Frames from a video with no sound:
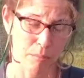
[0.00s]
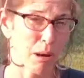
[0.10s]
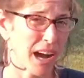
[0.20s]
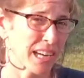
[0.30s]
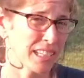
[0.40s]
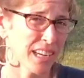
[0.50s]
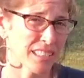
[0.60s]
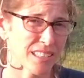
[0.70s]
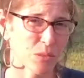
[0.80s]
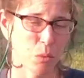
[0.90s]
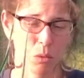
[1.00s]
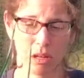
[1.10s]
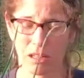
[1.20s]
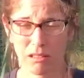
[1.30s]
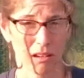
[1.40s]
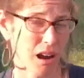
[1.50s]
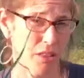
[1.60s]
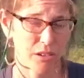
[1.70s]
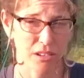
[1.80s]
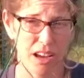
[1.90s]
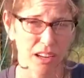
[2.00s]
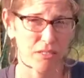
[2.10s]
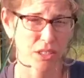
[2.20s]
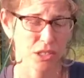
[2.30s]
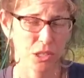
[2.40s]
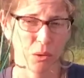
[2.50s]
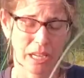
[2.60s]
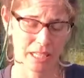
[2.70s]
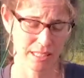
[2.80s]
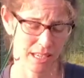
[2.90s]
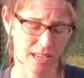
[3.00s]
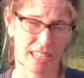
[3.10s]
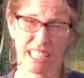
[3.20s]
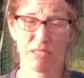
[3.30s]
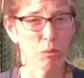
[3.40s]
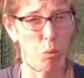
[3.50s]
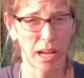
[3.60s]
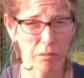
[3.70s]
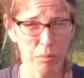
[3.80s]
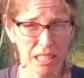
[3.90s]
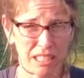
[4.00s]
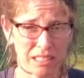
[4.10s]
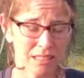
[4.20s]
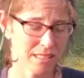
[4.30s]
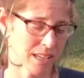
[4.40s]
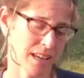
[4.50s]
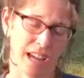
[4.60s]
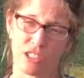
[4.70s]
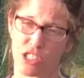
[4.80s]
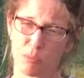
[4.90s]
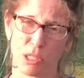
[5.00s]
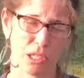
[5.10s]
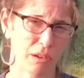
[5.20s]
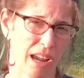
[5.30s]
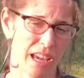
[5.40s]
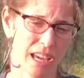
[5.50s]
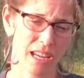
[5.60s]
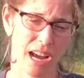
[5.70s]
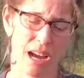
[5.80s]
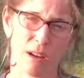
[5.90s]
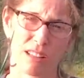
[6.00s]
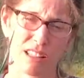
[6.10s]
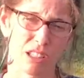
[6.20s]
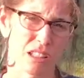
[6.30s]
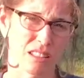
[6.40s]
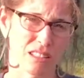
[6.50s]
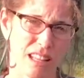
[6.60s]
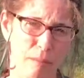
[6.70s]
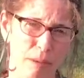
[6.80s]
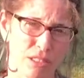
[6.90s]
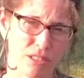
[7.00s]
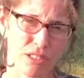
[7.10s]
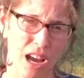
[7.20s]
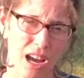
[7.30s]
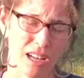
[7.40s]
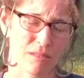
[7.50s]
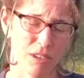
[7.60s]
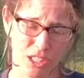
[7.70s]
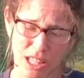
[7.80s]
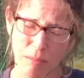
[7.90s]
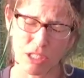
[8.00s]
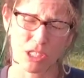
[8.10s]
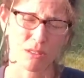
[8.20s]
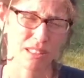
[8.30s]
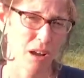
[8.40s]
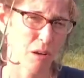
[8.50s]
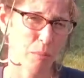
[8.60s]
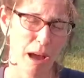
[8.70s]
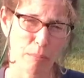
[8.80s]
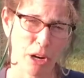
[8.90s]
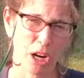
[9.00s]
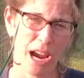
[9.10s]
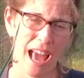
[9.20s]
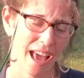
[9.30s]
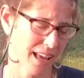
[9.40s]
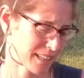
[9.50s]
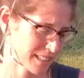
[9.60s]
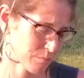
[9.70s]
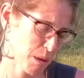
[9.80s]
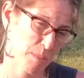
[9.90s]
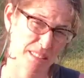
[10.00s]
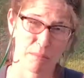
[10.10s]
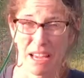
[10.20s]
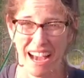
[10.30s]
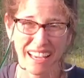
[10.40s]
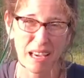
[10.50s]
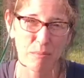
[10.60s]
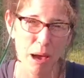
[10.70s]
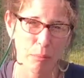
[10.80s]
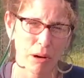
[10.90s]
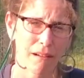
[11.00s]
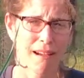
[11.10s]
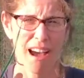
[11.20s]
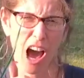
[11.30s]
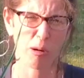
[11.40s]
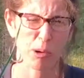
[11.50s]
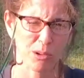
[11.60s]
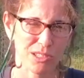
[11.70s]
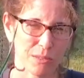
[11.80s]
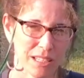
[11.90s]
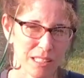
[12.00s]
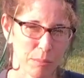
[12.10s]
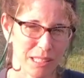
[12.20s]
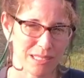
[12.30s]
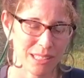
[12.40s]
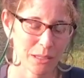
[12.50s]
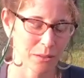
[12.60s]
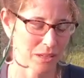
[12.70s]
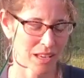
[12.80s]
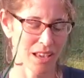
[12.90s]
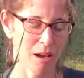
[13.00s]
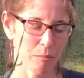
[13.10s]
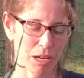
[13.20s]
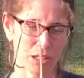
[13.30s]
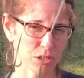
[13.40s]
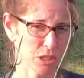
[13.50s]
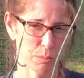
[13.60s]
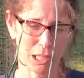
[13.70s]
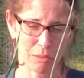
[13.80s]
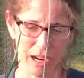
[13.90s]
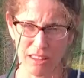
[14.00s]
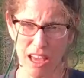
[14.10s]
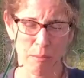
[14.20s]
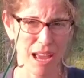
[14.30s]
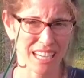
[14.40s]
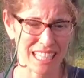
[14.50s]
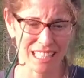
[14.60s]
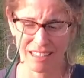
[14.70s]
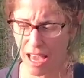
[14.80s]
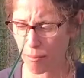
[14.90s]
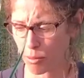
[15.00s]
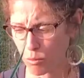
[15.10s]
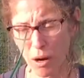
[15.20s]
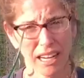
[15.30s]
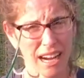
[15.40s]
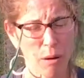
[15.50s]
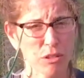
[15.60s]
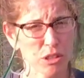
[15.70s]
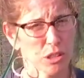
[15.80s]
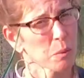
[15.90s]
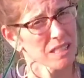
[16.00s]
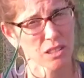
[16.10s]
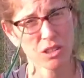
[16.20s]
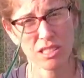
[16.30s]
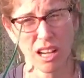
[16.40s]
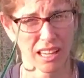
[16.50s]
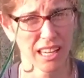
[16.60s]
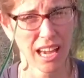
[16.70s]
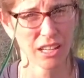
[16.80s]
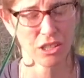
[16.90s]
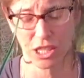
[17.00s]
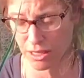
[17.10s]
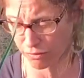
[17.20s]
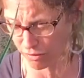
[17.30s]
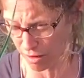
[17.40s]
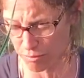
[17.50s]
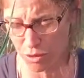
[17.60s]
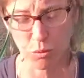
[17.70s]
pine nuts or other nut of your choice, even white beans, and just puree it, a little lemon, fresh lemon juice, salt, pepper, and maybe some cayenne pepper. I'll post a recipe soon. But you just puree them and eat them. But right now what they're doing is they're sucking energy from the